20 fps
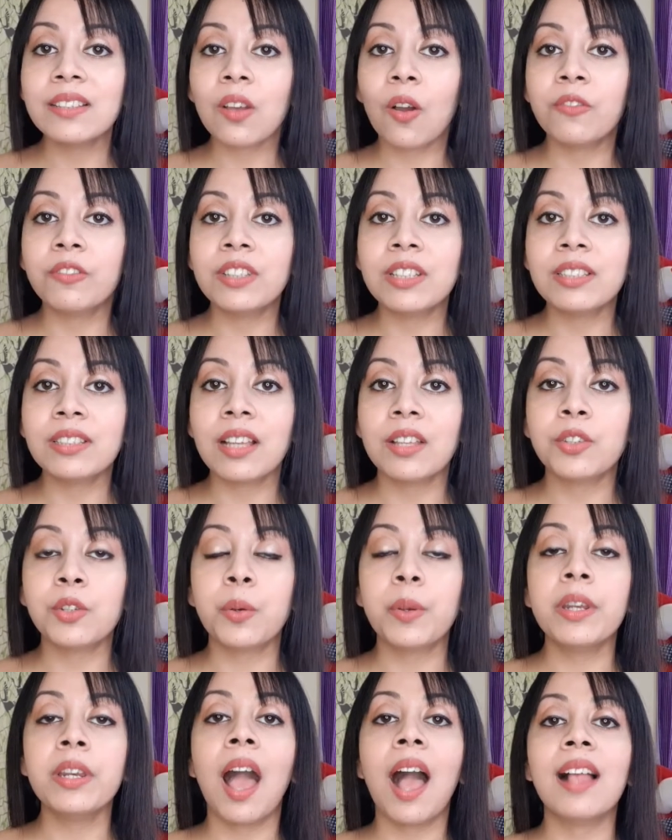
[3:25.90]
of this
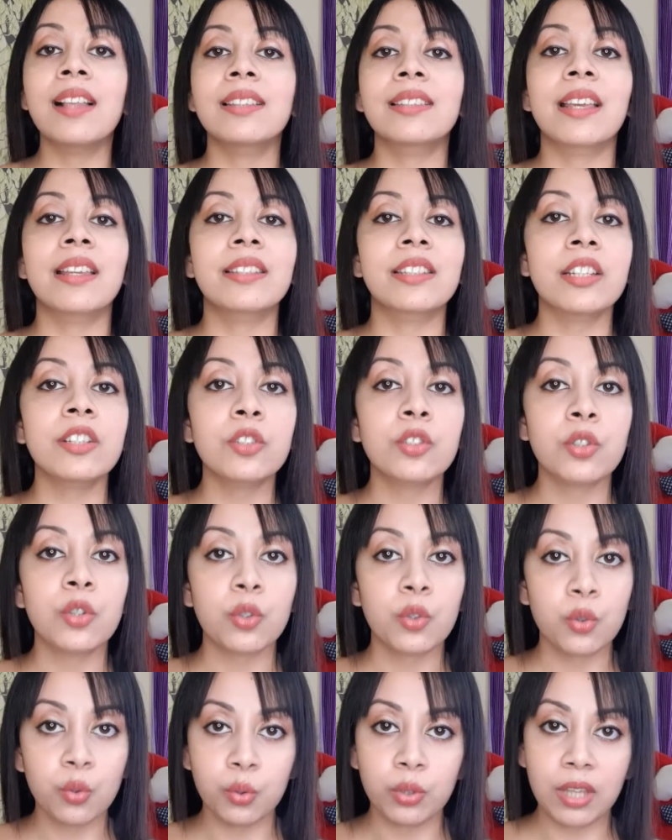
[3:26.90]
sunscreen, I'll say just
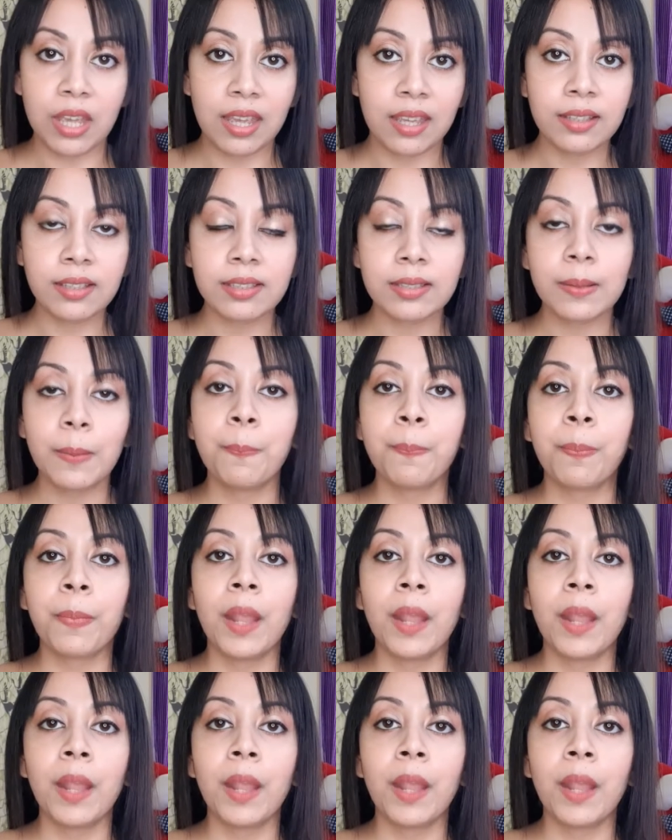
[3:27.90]
two things.